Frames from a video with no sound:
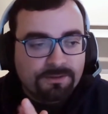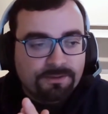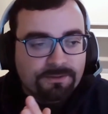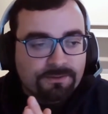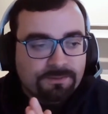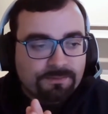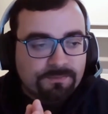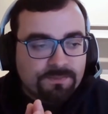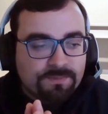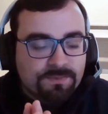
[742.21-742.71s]

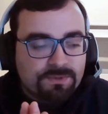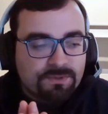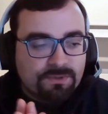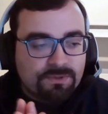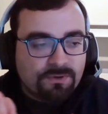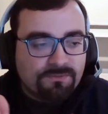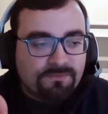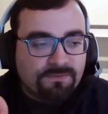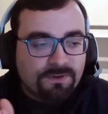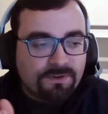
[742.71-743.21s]

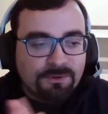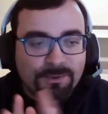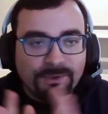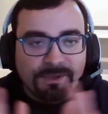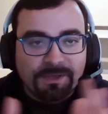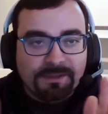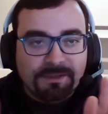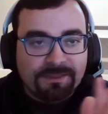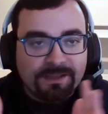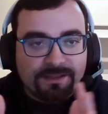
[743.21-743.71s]
sort of
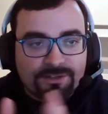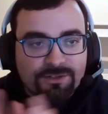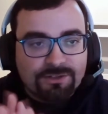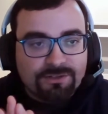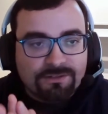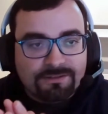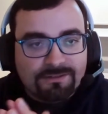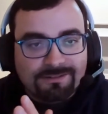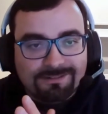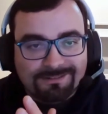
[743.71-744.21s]
agreeing that
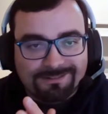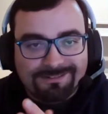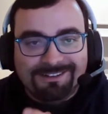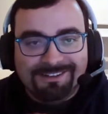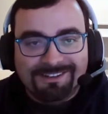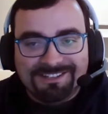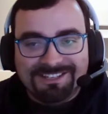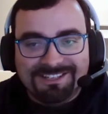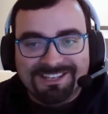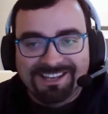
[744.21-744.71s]

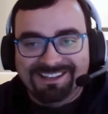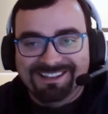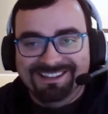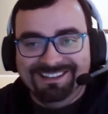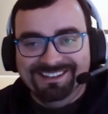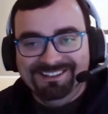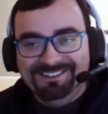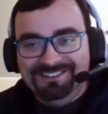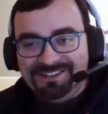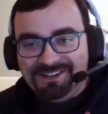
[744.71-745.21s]

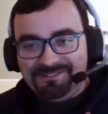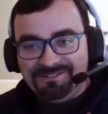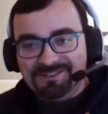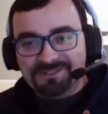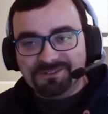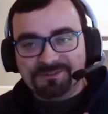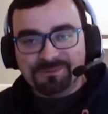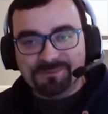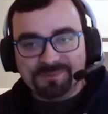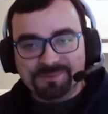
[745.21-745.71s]

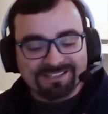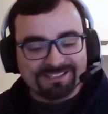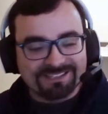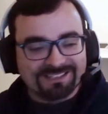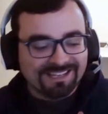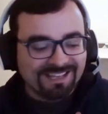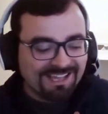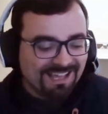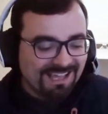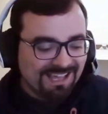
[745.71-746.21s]
JavaScript
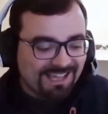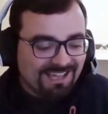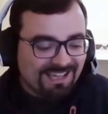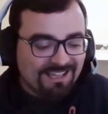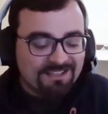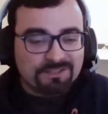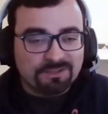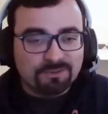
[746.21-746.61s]
is